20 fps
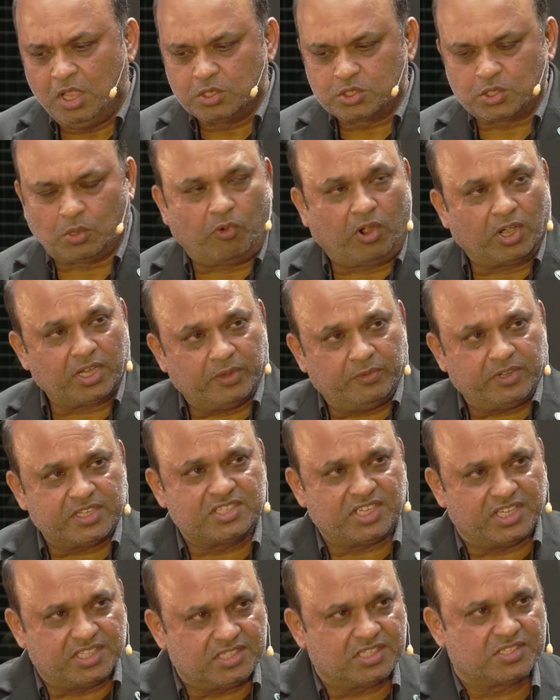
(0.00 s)
So whatever
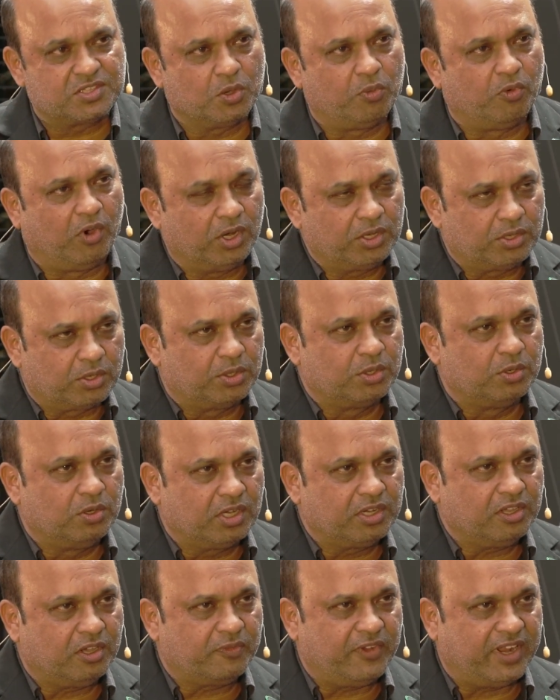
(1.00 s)
changes you want to do
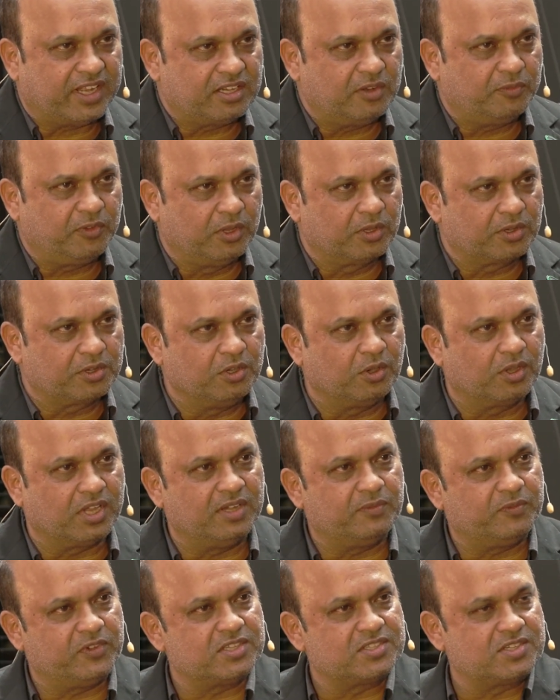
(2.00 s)
on your factory floor, you
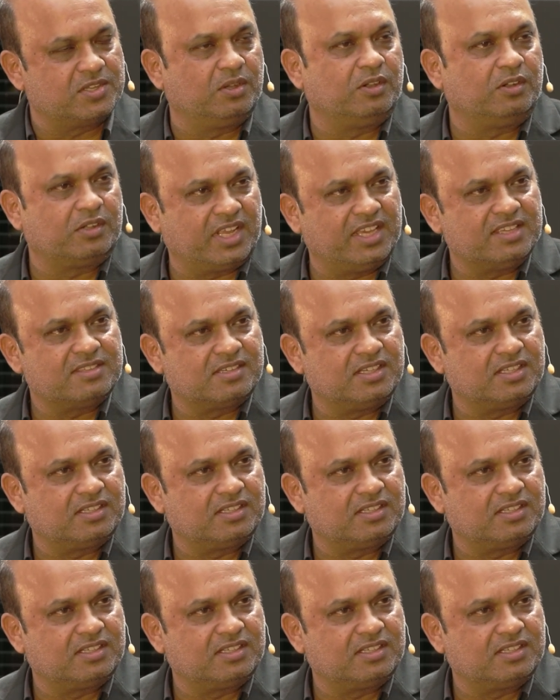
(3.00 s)
can first you know, test